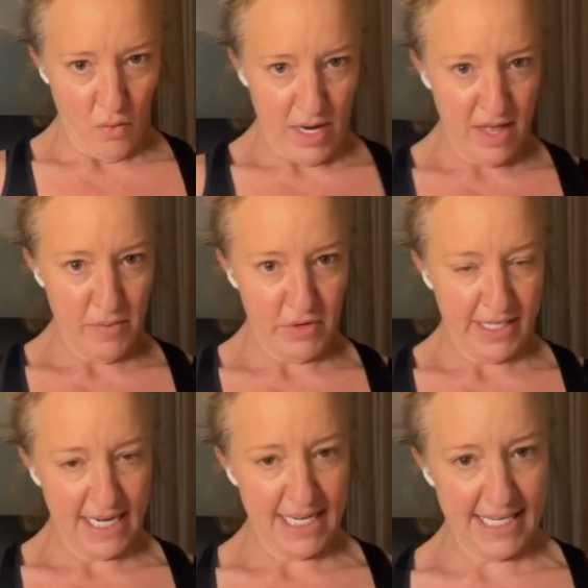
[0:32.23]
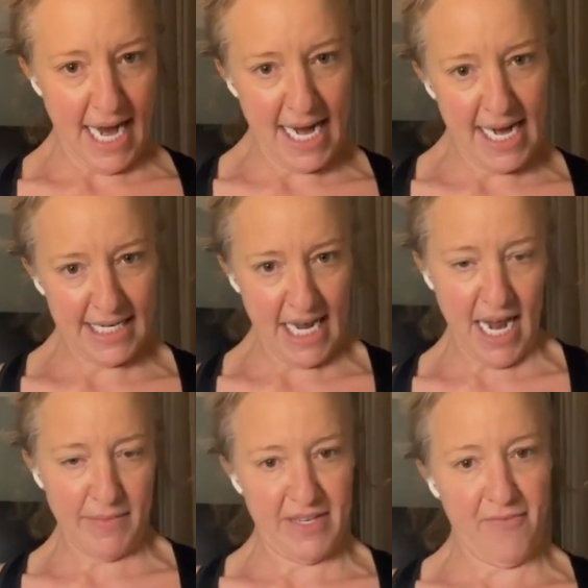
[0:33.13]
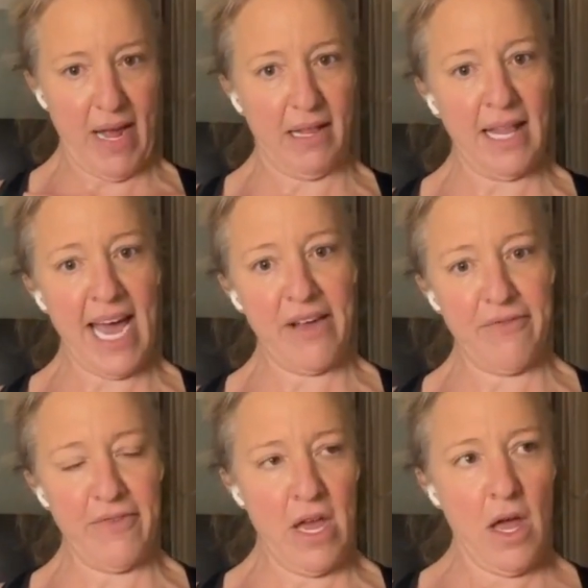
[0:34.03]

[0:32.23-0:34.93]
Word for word: one of the most exciting times of my life,